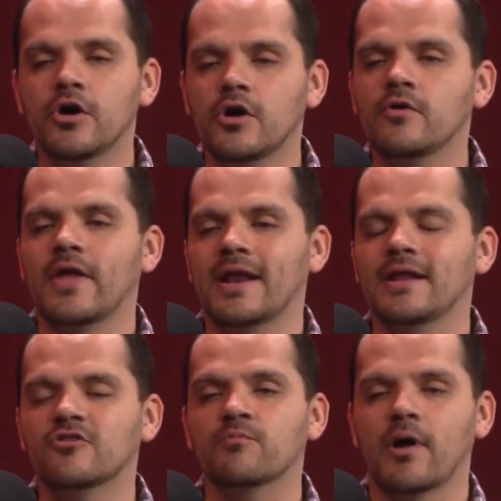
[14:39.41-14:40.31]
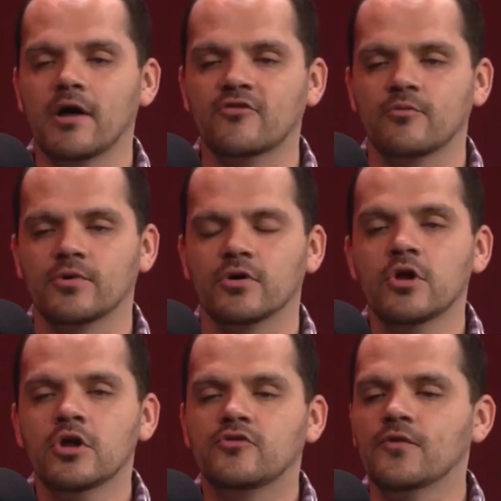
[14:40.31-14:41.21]
Know that it is possible
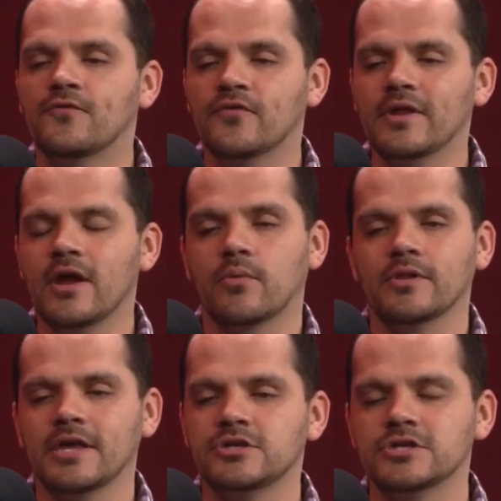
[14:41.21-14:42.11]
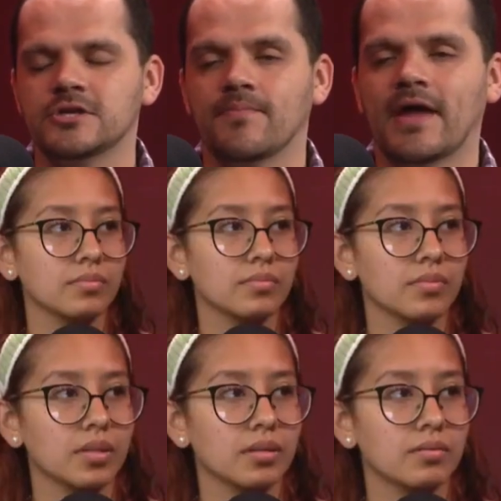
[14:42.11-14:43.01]
to flee a relationship that
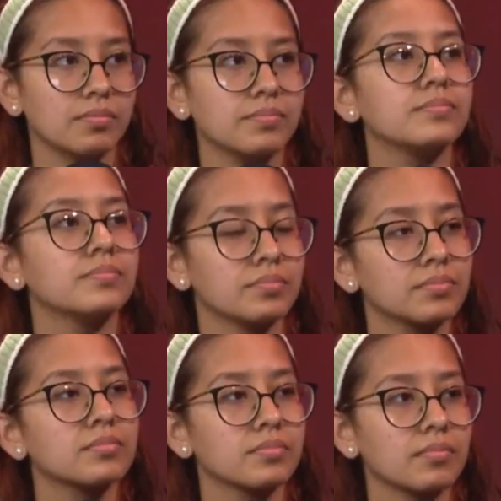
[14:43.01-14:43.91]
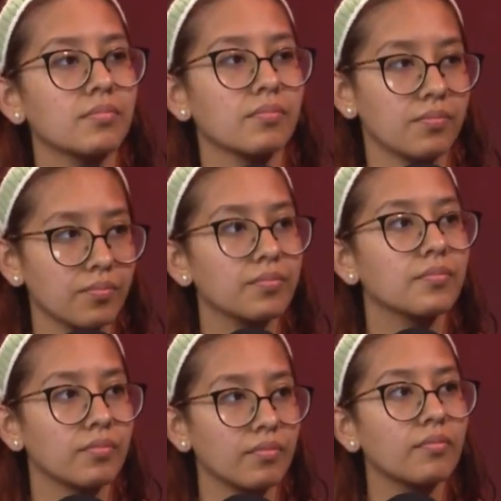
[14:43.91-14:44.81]
doesn't belong to you. It's not yours.